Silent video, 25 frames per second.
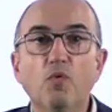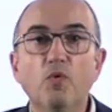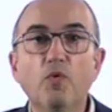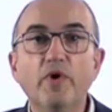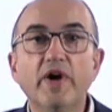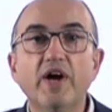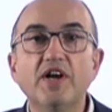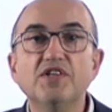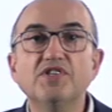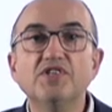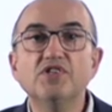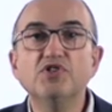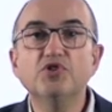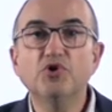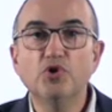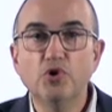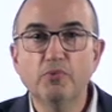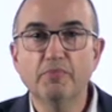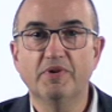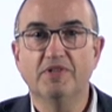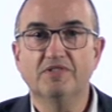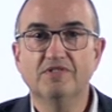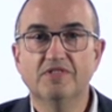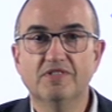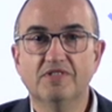We are just
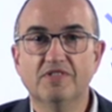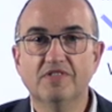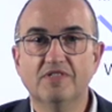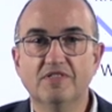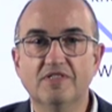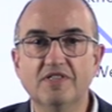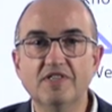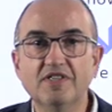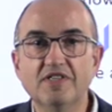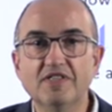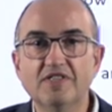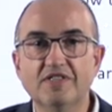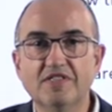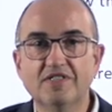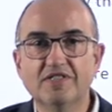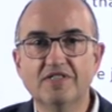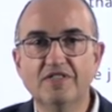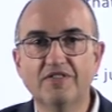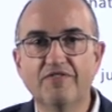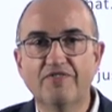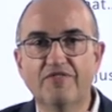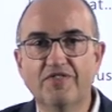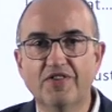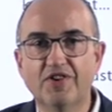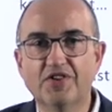humans. This is
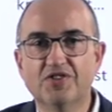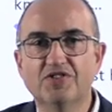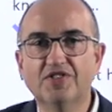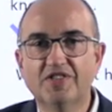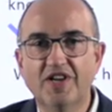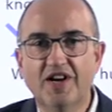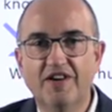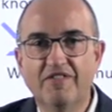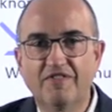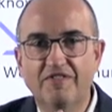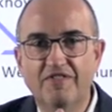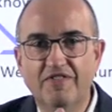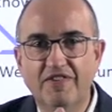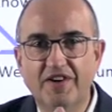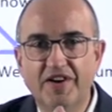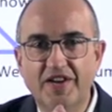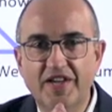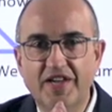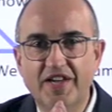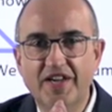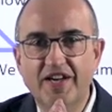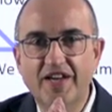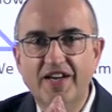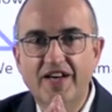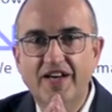the first
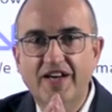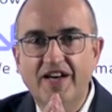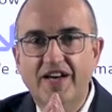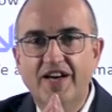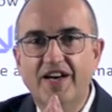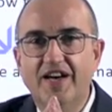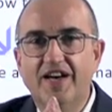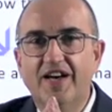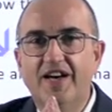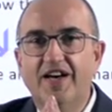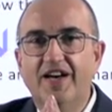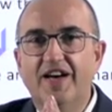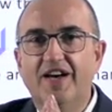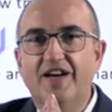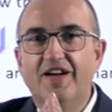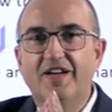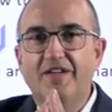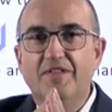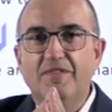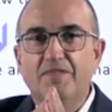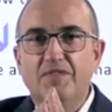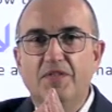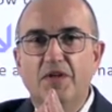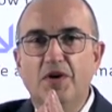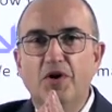very
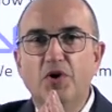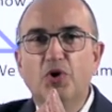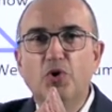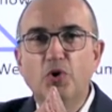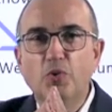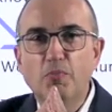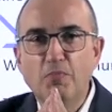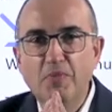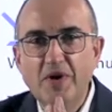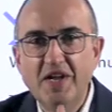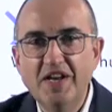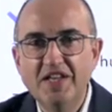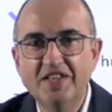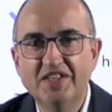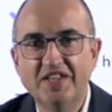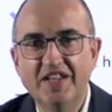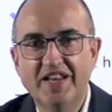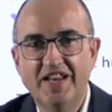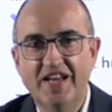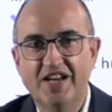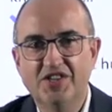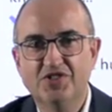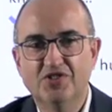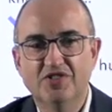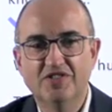humility
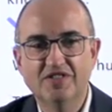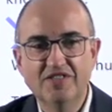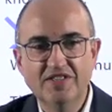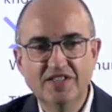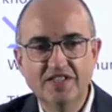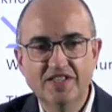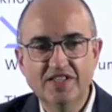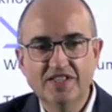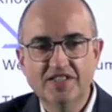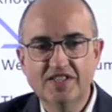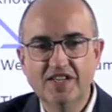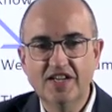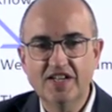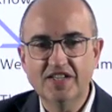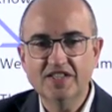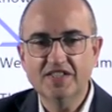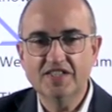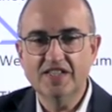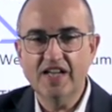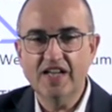lesson, in the sense